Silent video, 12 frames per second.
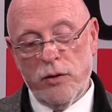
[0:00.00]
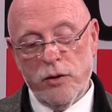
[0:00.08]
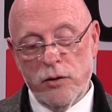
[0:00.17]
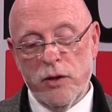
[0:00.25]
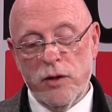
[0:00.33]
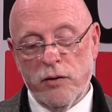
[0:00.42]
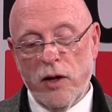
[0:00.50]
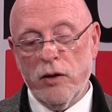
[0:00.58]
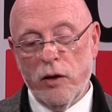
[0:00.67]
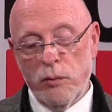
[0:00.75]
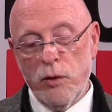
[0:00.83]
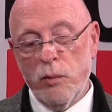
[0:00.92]
the, this
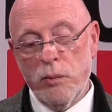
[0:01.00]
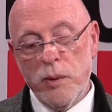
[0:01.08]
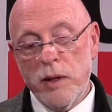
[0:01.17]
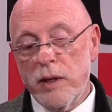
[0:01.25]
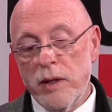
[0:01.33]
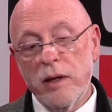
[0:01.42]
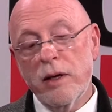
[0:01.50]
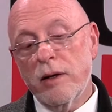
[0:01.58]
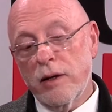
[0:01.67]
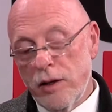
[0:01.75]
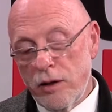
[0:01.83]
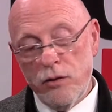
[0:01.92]
LWP
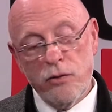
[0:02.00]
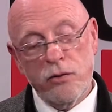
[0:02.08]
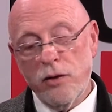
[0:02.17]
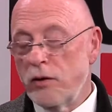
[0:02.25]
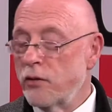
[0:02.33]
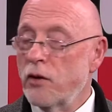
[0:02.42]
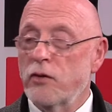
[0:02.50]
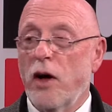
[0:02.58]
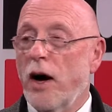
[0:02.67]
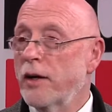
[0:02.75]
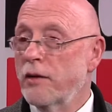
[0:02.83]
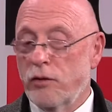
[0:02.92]
is, is
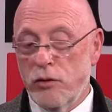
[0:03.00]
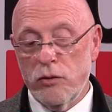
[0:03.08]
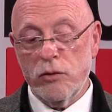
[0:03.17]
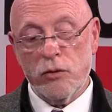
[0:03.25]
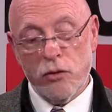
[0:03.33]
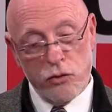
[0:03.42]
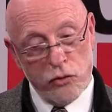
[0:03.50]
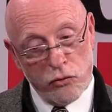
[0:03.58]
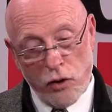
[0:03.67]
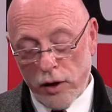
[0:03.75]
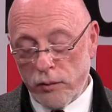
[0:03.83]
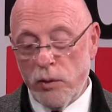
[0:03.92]
designed to, to just
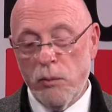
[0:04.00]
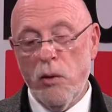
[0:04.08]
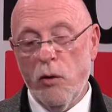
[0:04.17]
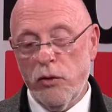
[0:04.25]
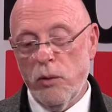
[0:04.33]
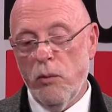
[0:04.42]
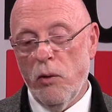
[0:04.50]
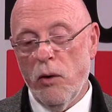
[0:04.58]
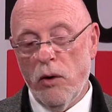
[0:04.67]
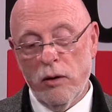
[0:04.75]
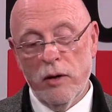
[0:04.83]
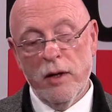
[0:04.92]
try to promote them
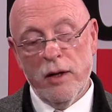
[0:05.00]
all.